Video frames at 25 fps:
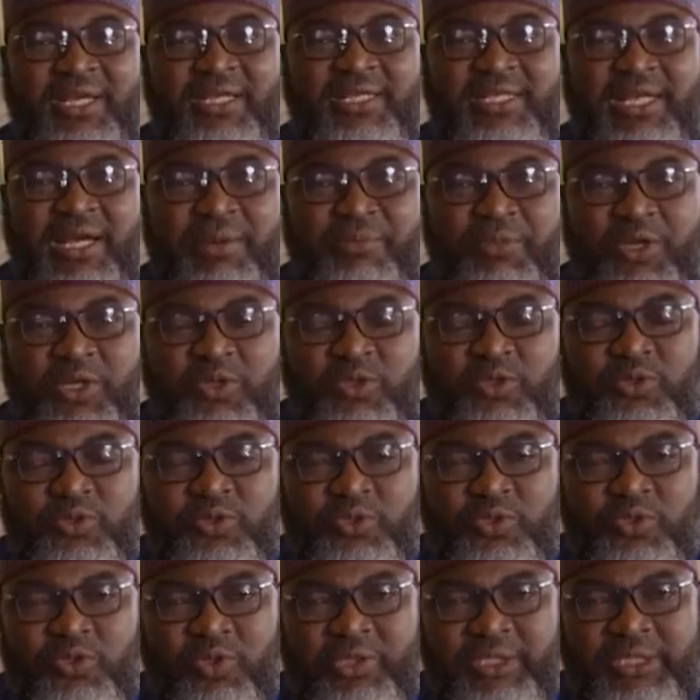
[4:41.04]
He can make you
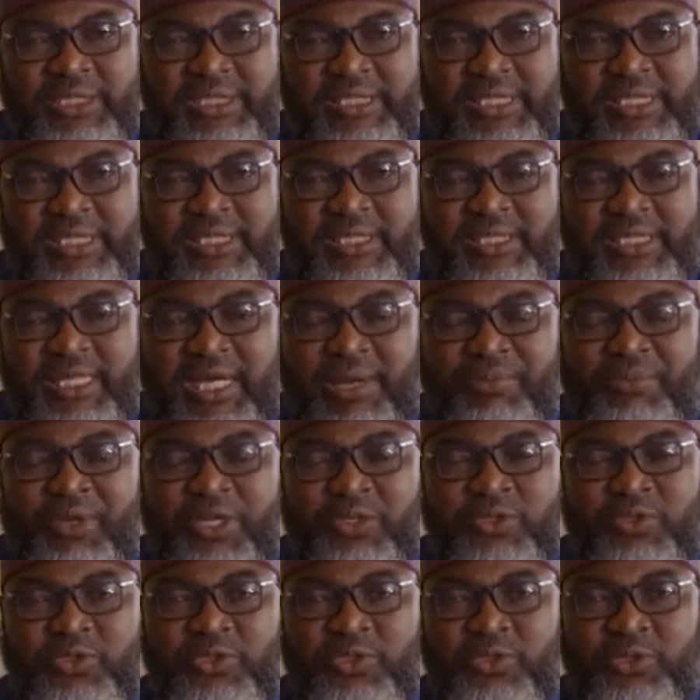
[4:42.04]
to succeed. He can
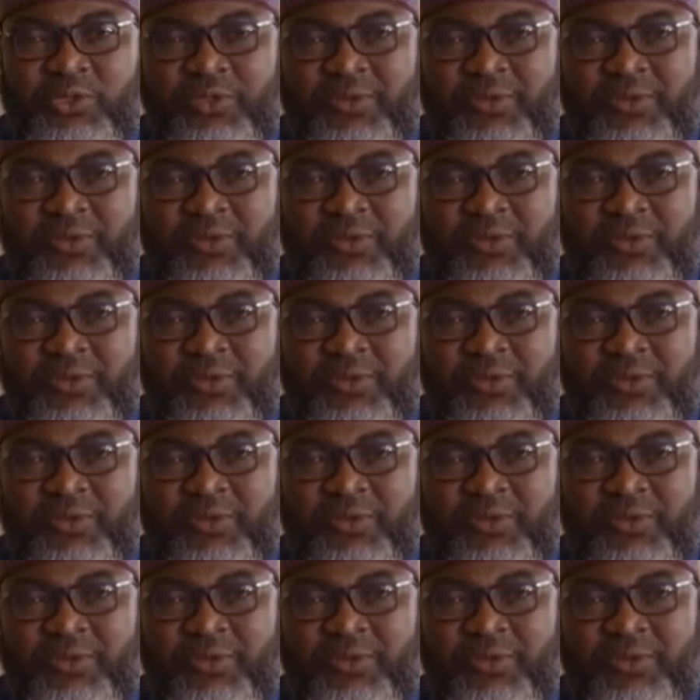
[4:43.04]
make you to